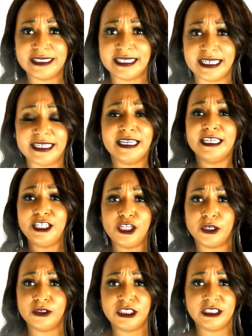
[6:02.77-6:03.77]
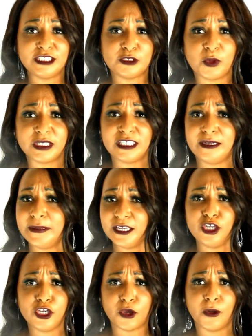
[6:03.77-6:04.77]
said. You know, she just wants to be,
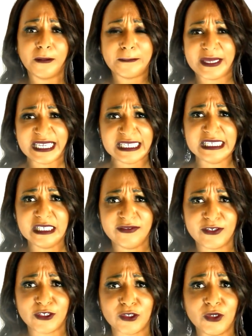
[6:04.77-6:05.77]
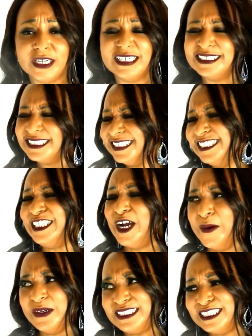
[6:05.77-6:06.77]
you know, peaceful. Show
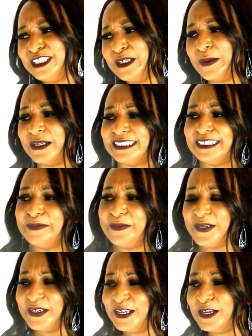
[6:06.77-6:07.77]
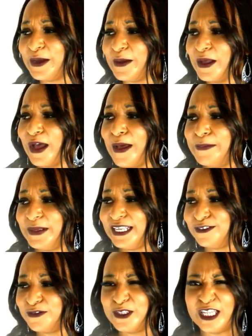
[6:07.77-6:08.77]
us that she wants to be, you know, a
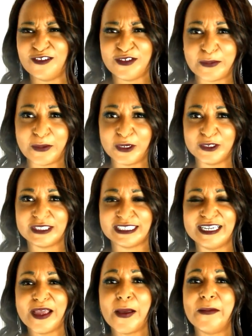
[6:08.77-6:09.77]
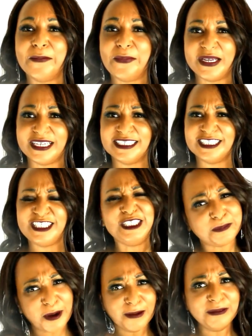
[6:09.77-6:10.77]
peaceful, loving person. But
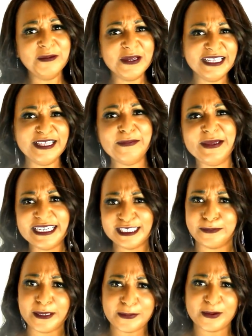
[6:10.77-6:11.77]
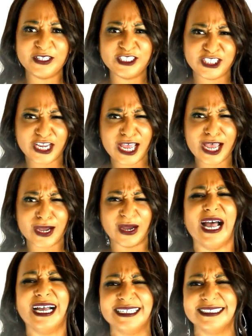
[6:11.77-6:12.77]
she's probably one of the meanest people on the show.
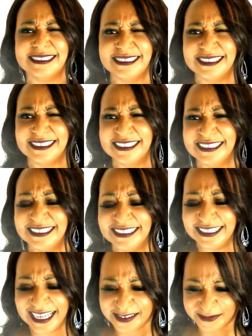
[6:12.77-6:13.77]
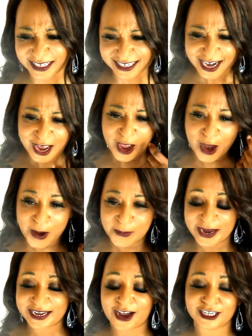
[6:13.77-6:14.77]
I mean, oh
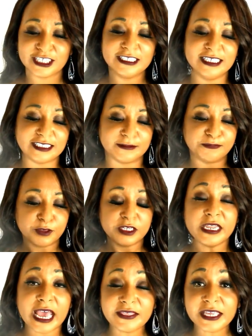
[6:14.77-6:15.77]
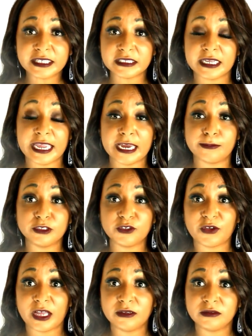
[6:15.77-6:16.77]
my God. Listen, now that Tamra's
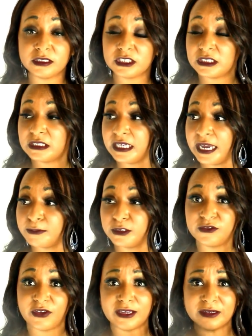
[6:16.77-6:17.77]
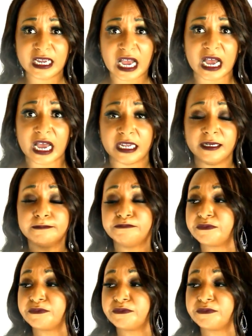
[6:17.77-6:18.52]
found God,